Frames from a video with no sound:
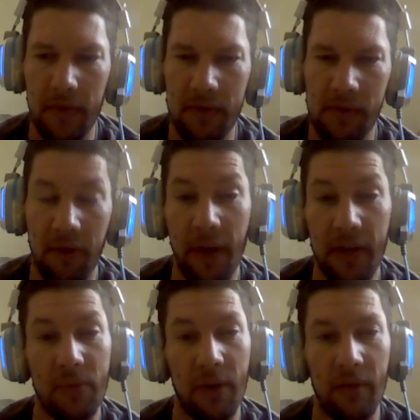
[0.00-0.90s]
So they may
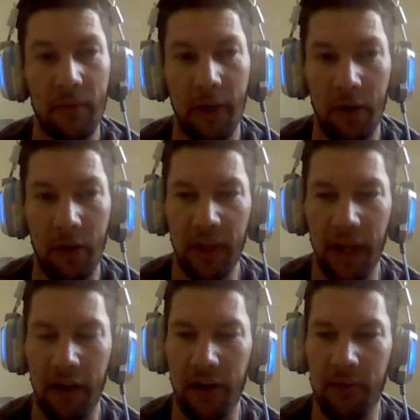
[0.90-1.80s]
as well,
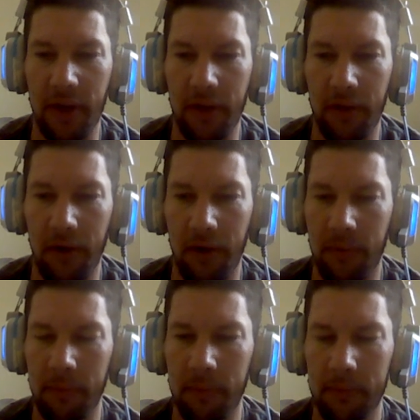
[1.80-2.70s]
plan on it being their home.